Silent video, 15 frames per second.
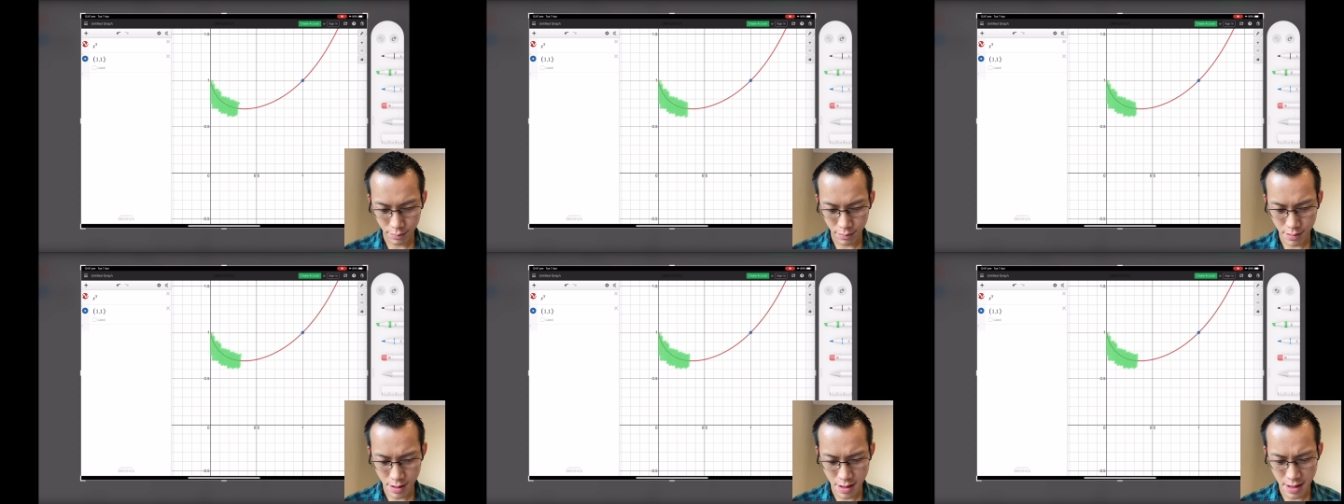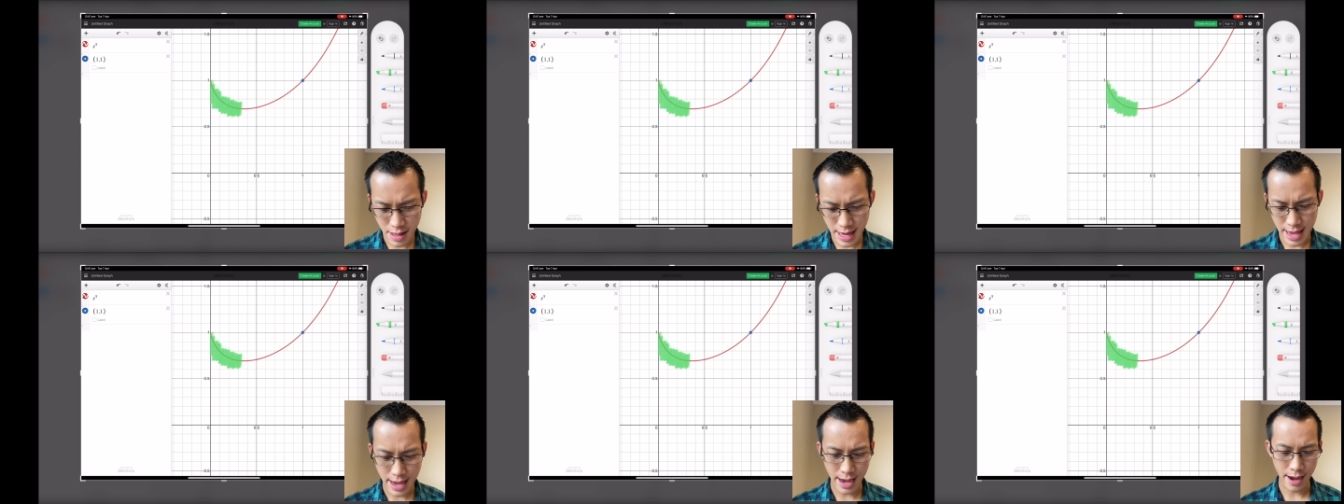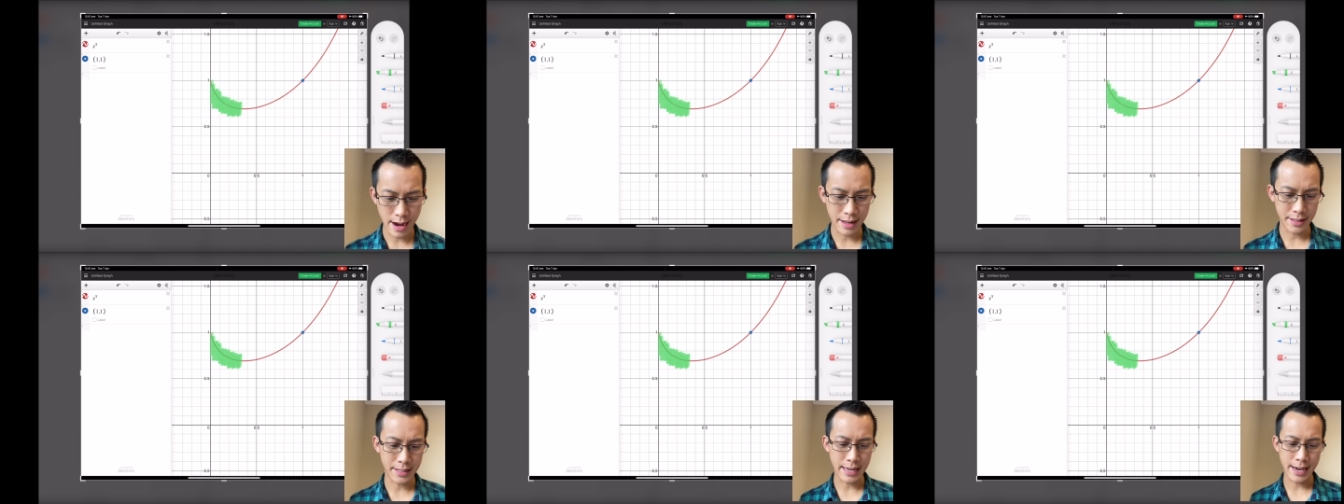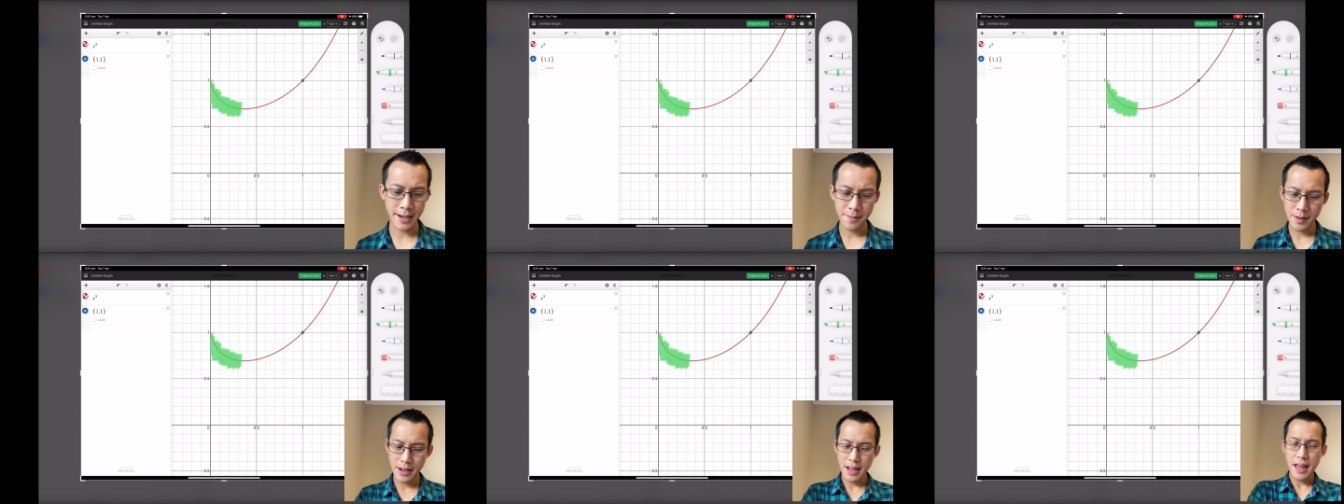there, I'd
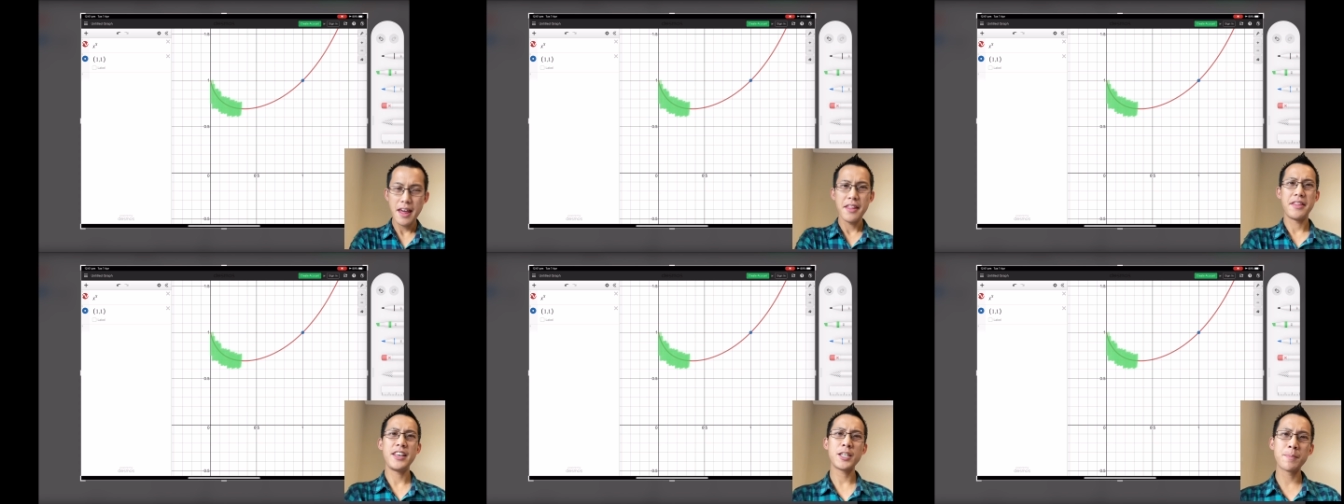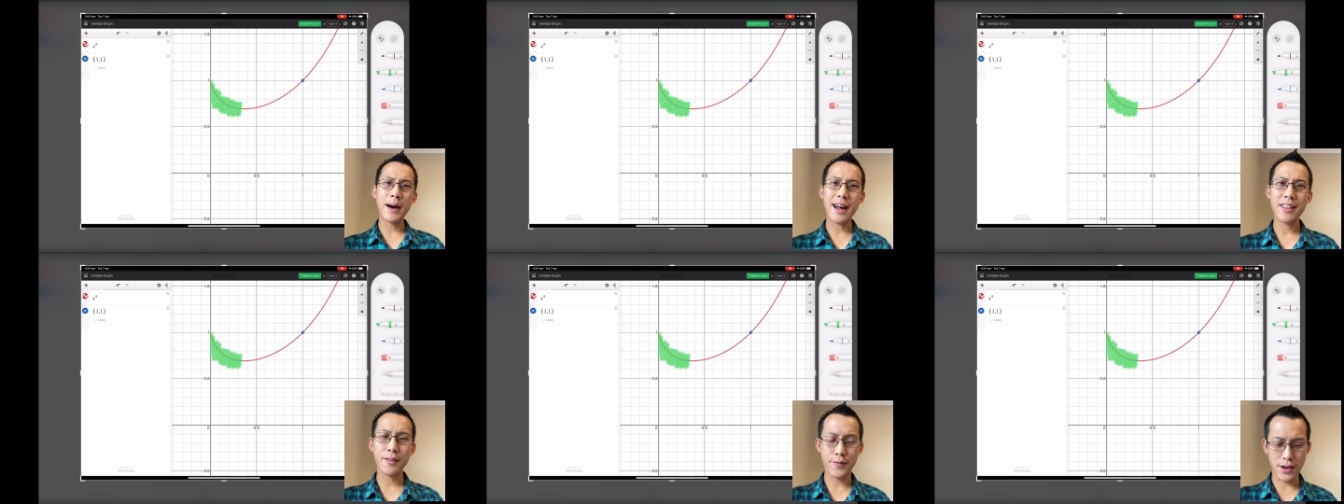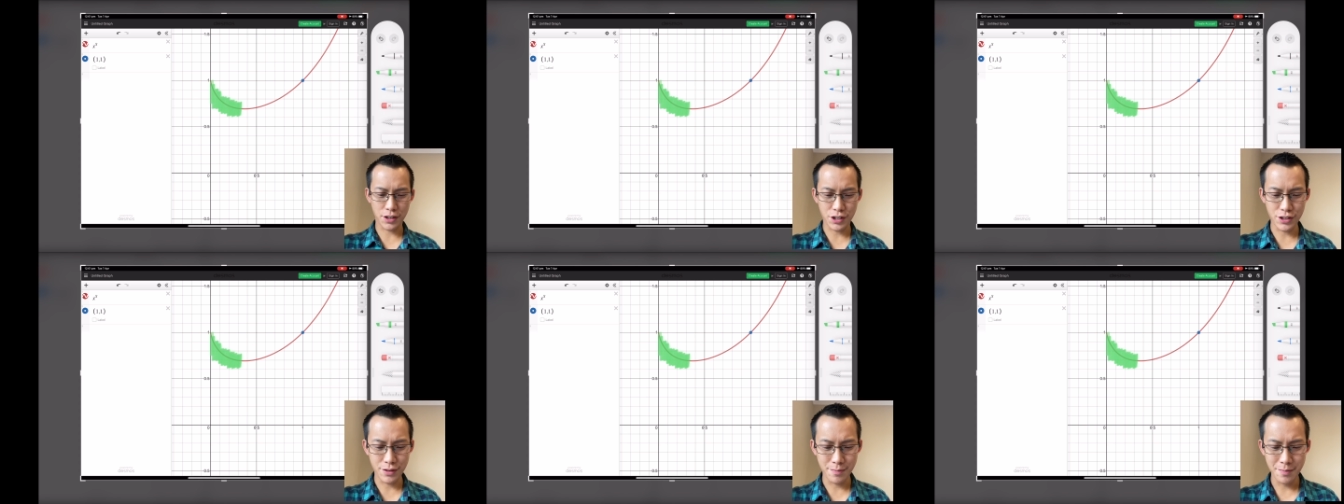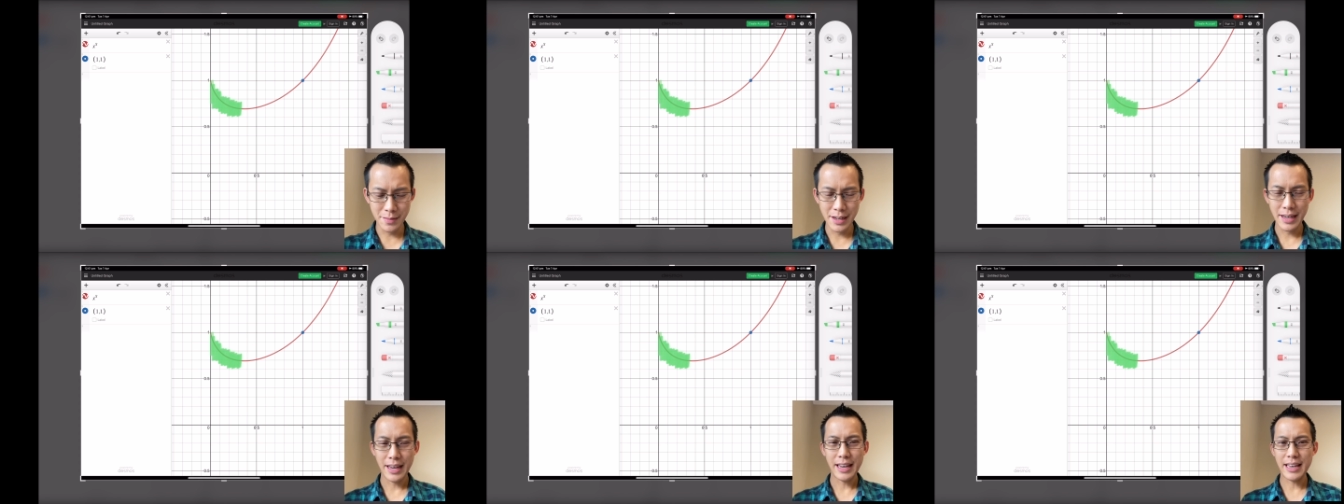say. This part of the function
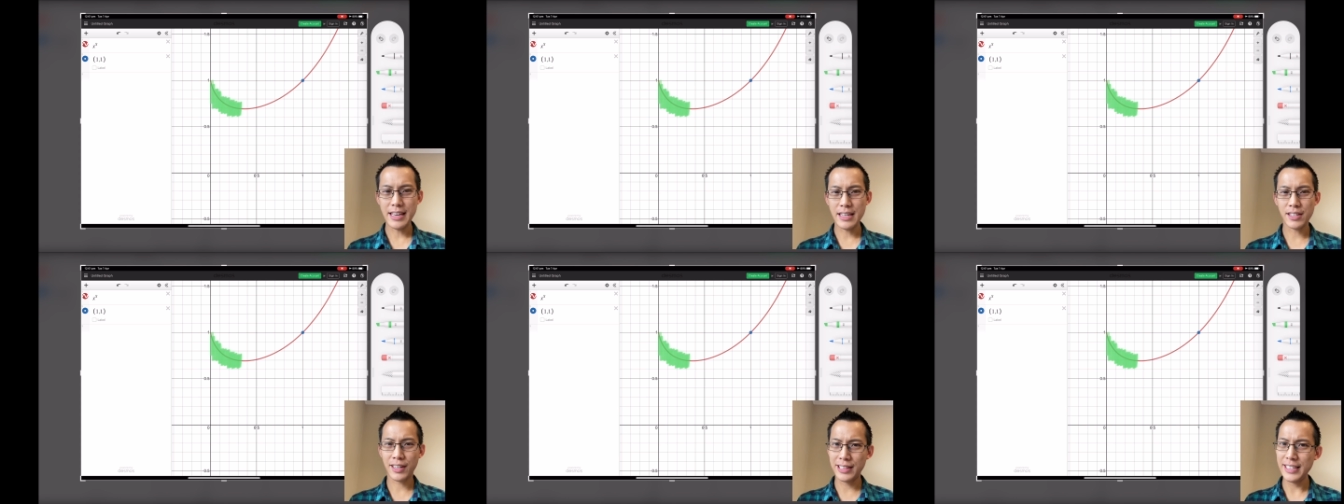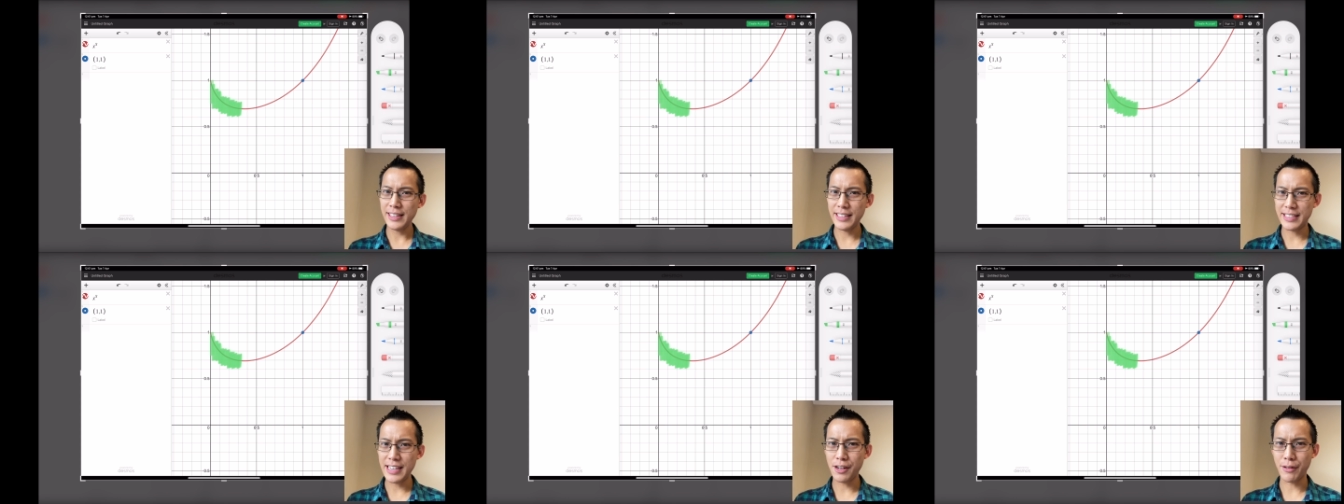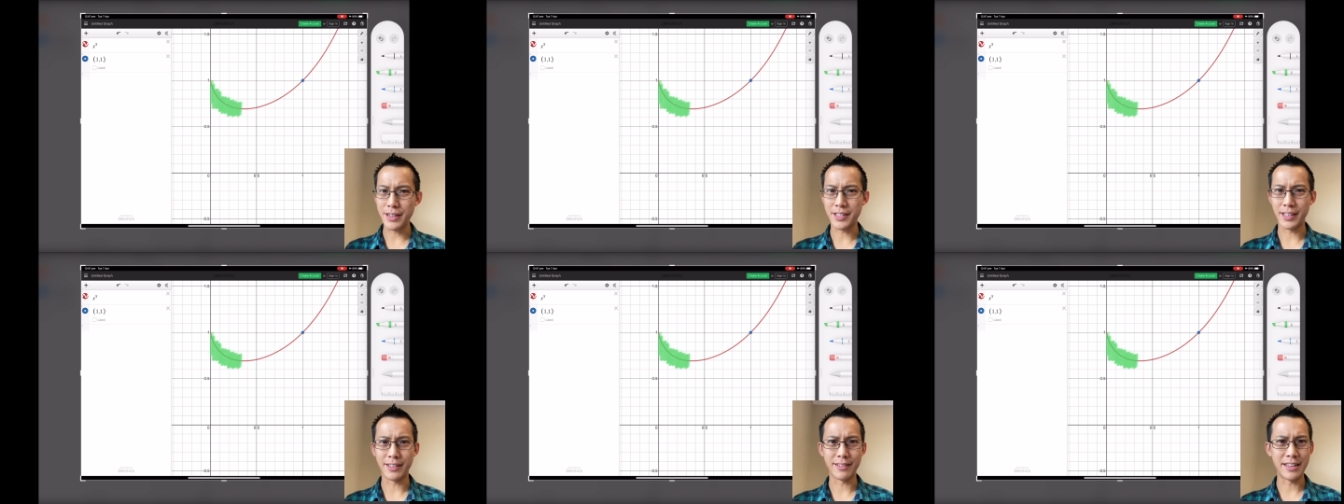is clearly decreasing.